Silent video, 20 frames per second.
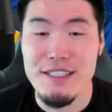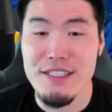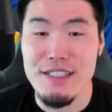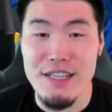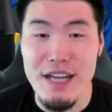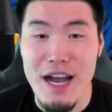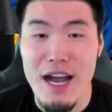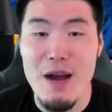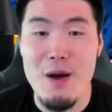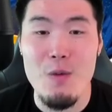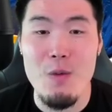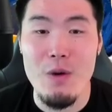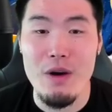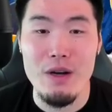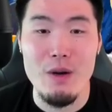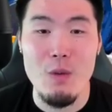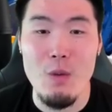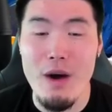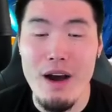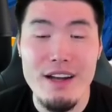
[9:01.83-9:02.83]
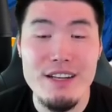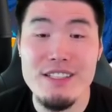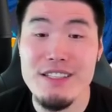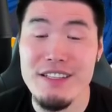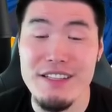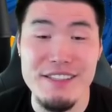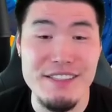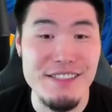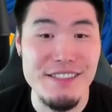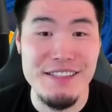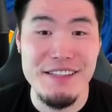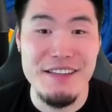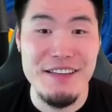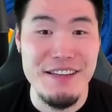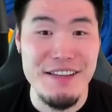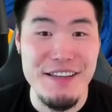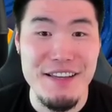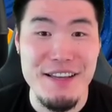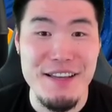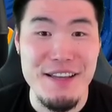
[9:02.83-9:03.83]
not want to watch this
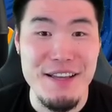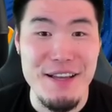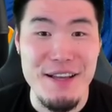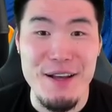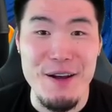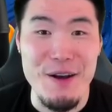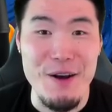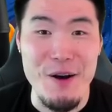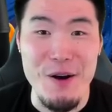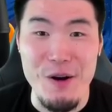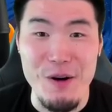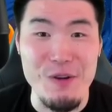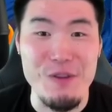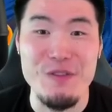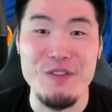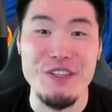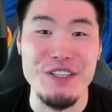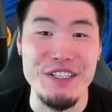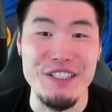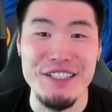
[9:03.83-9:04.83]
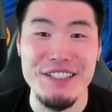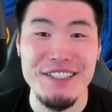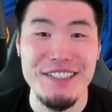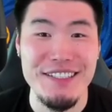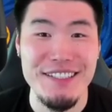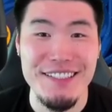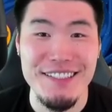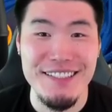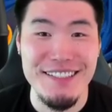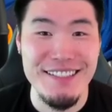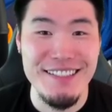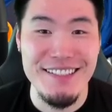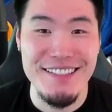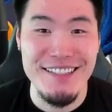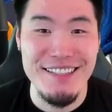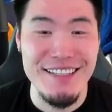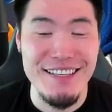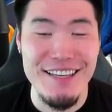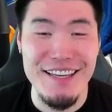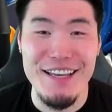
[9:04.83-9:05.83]
over
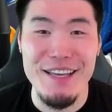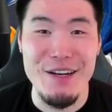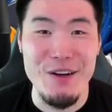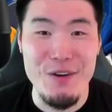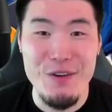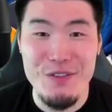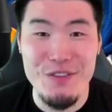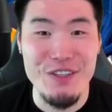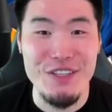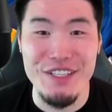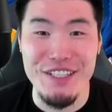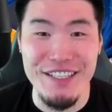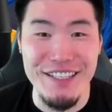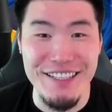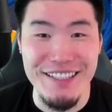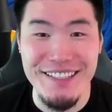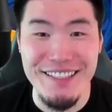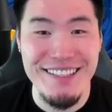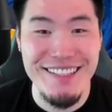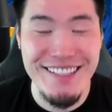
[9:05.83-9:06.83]
and over again.